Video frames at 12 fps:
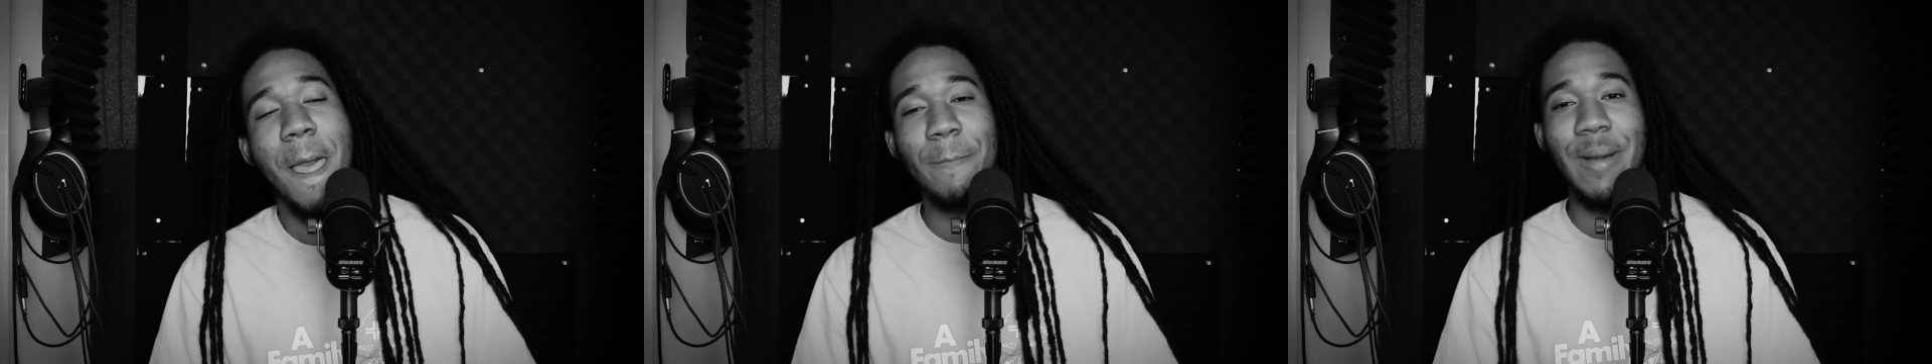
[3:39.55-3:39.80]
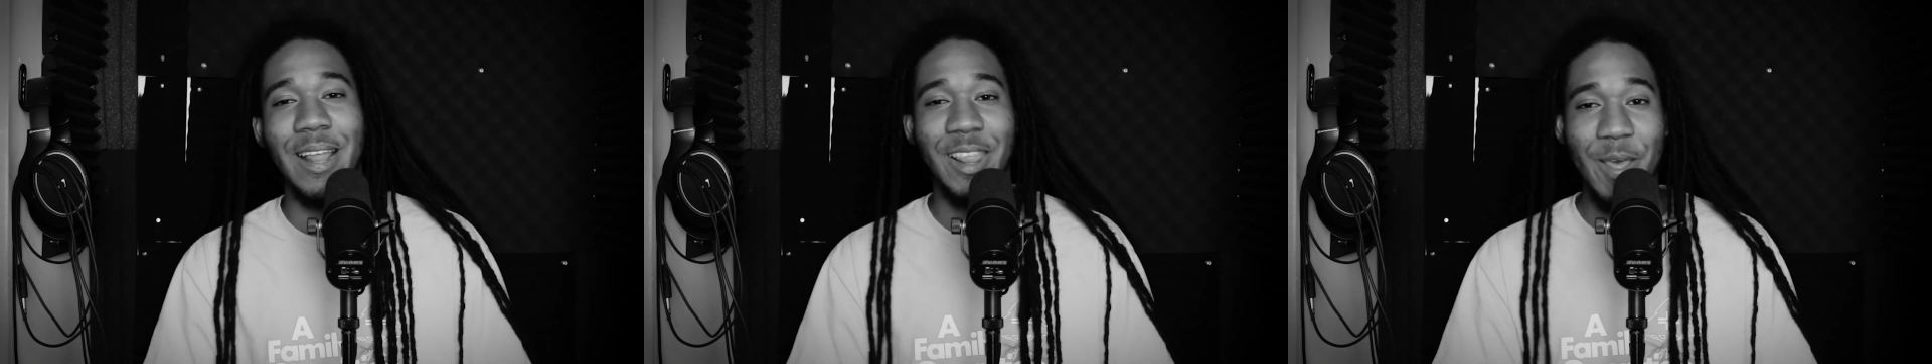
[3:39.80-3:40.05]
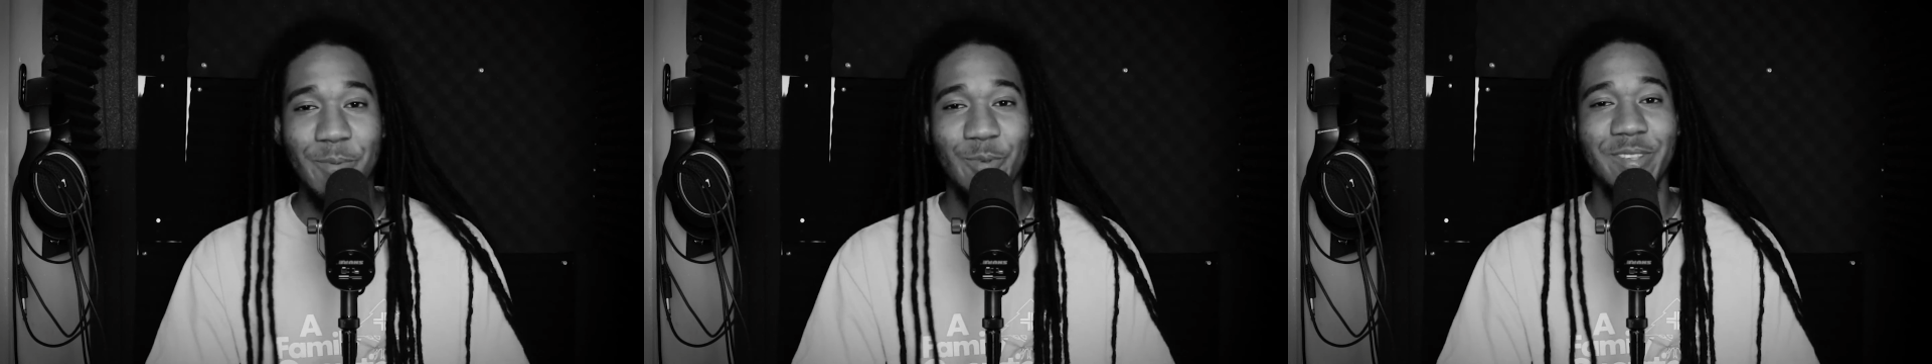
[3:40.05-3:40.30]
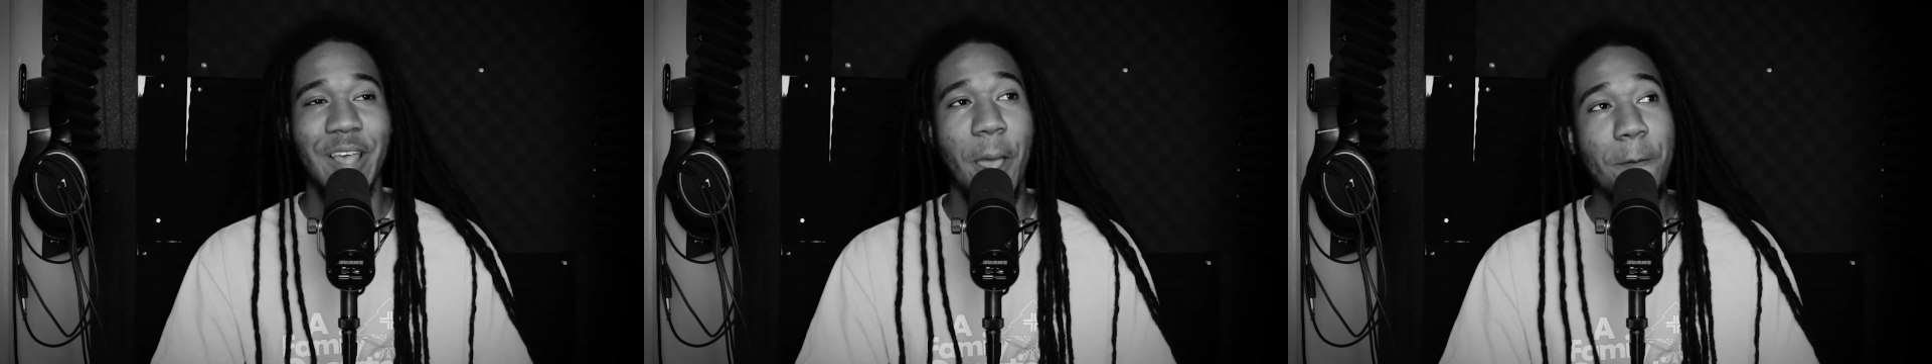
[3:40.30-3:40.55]
And my lips
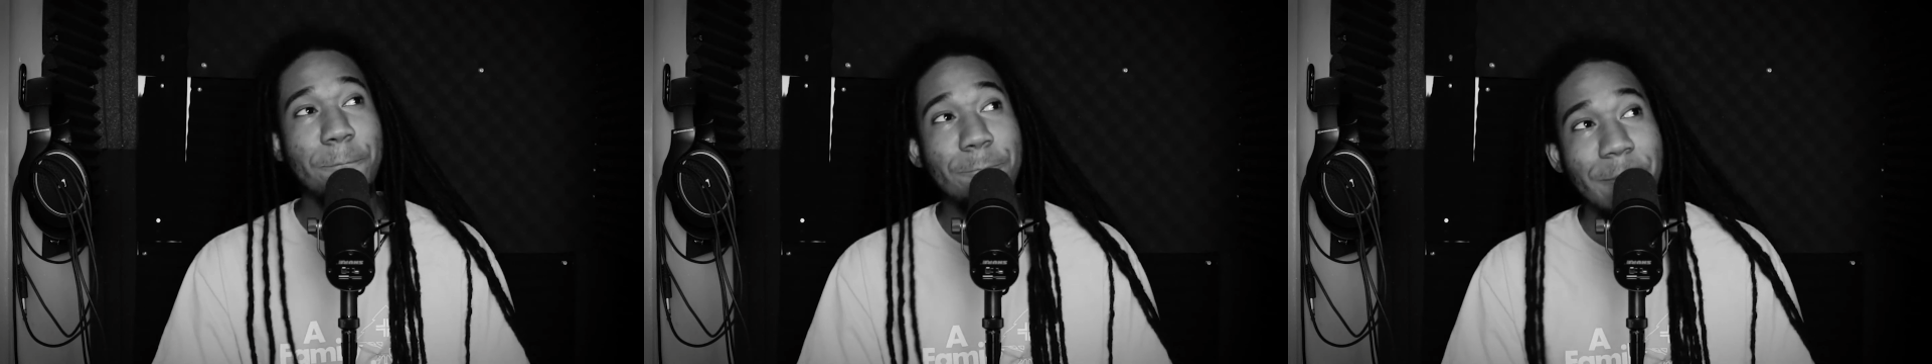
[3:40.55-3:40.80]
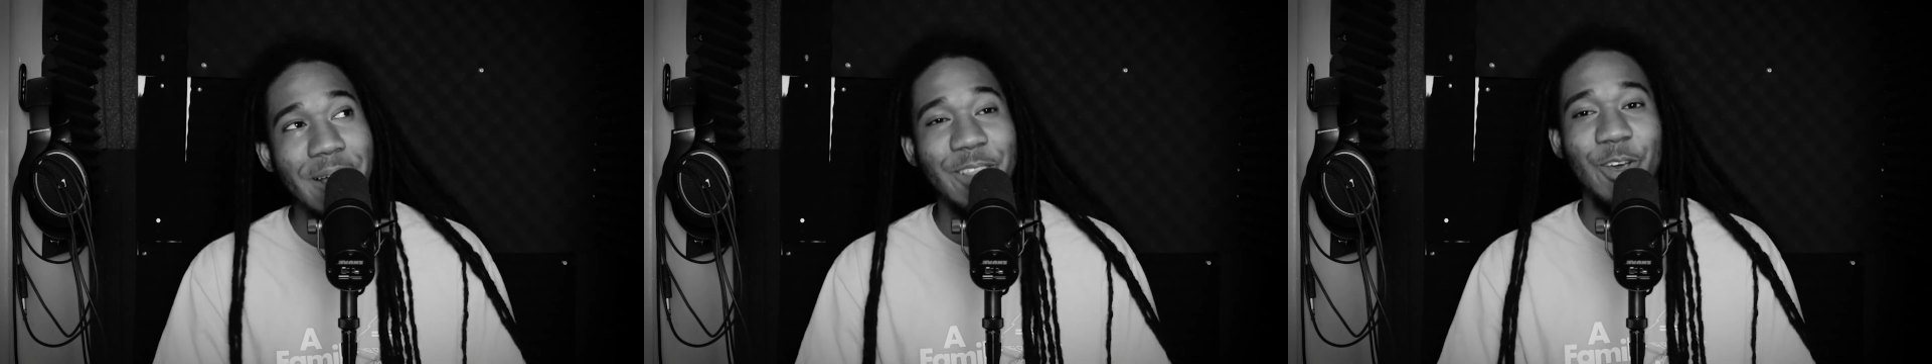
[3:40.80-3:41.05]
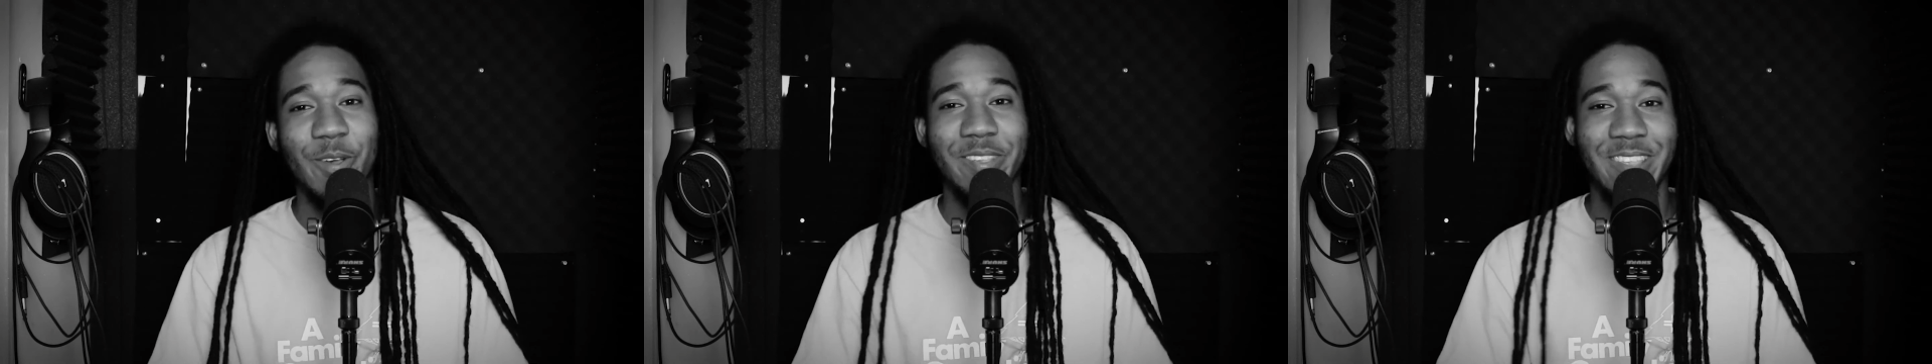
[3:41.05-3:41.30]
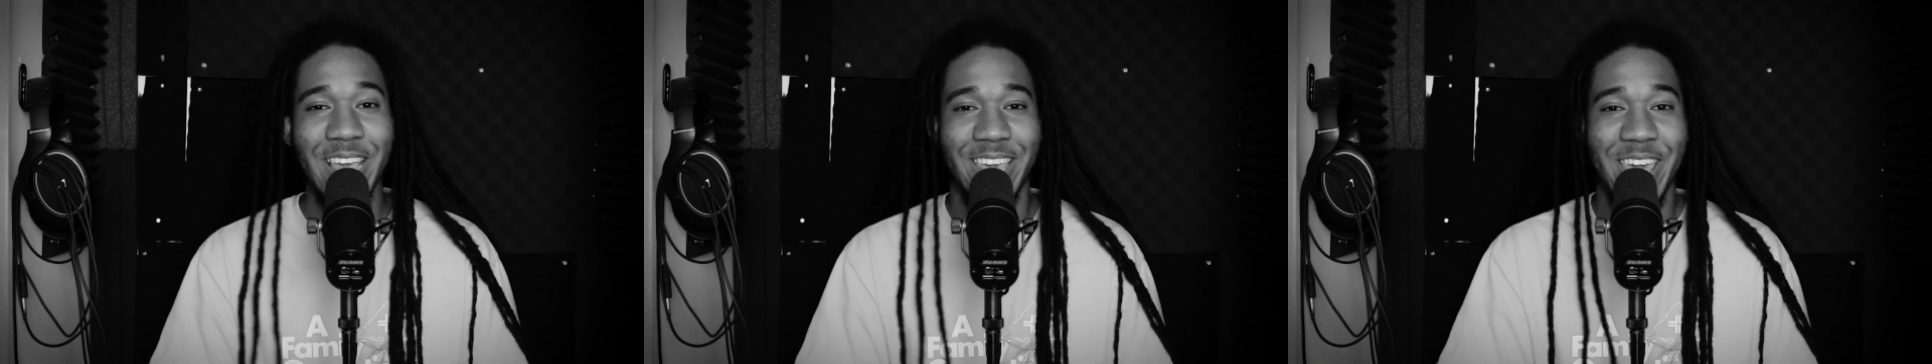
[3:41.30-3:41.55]
was, like, a little
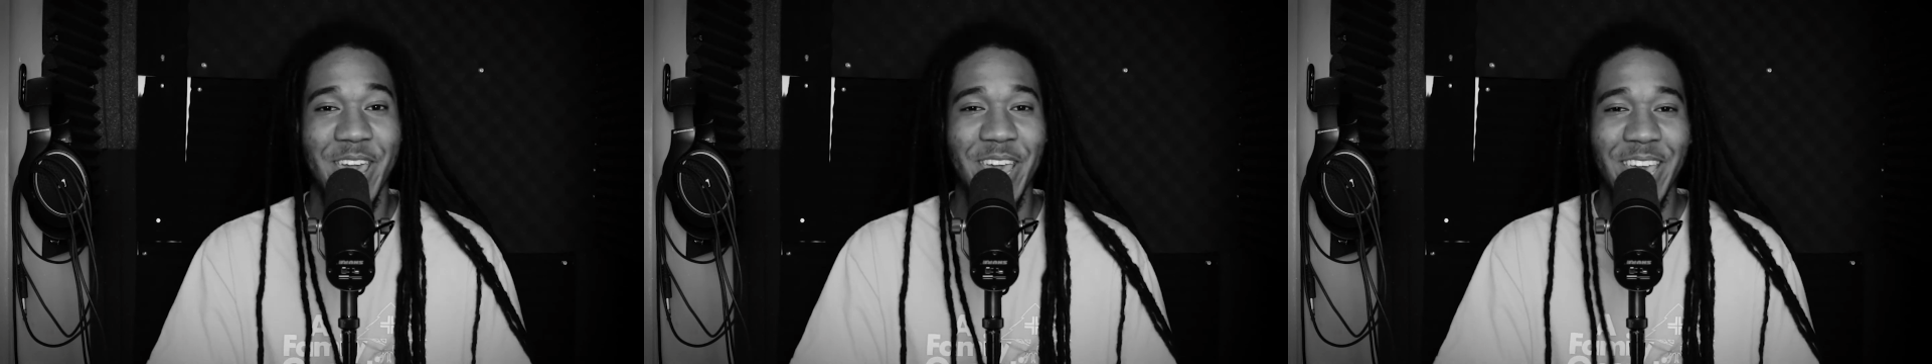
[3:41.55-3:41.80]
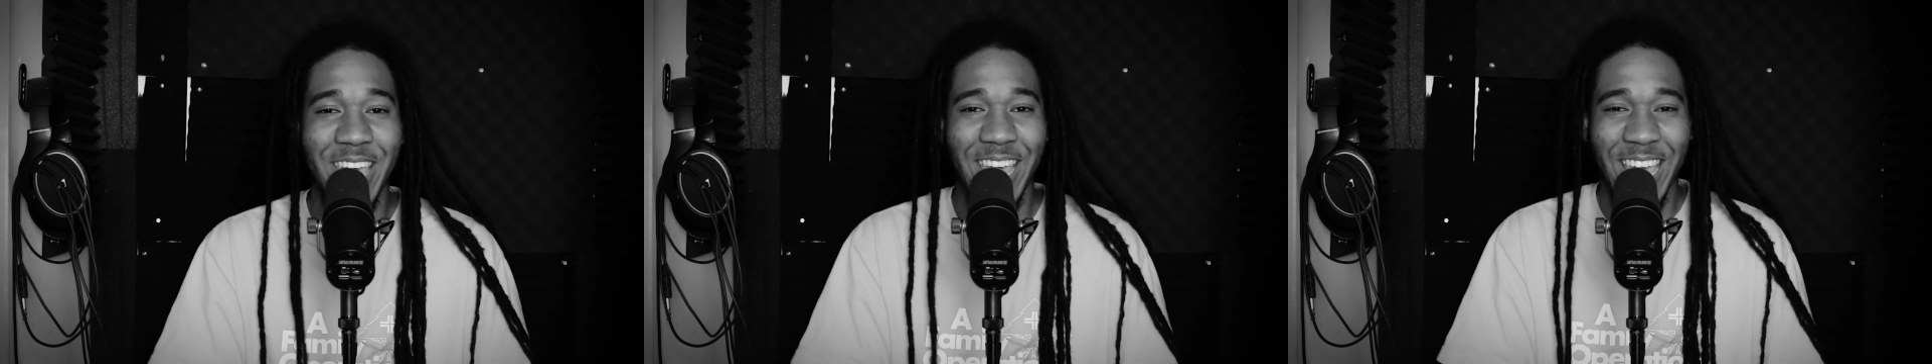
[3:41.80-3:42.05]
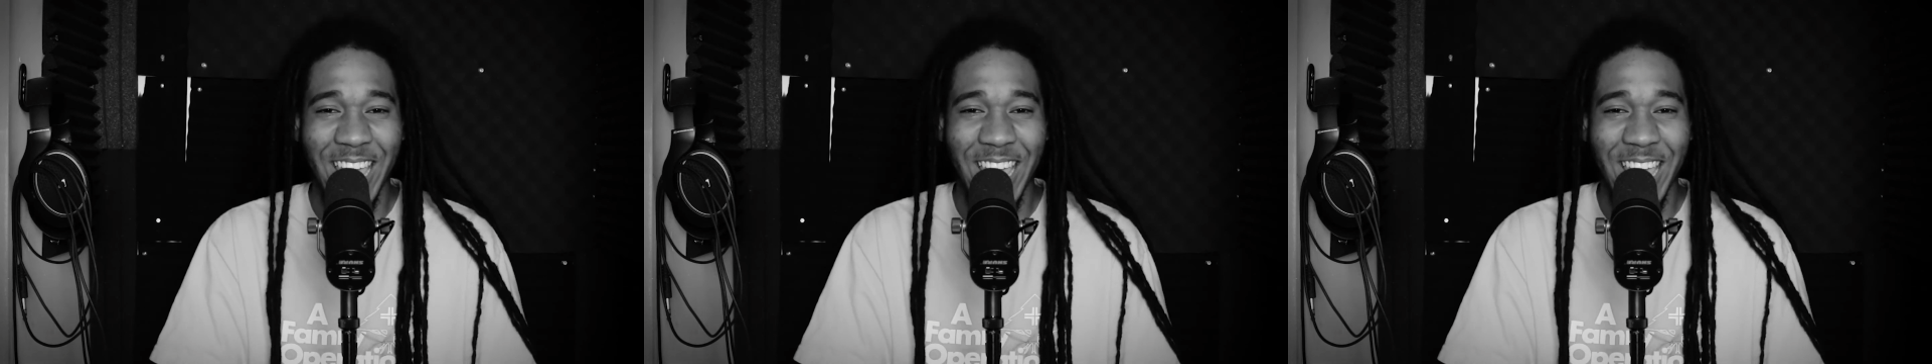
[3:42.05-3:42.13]
sticky.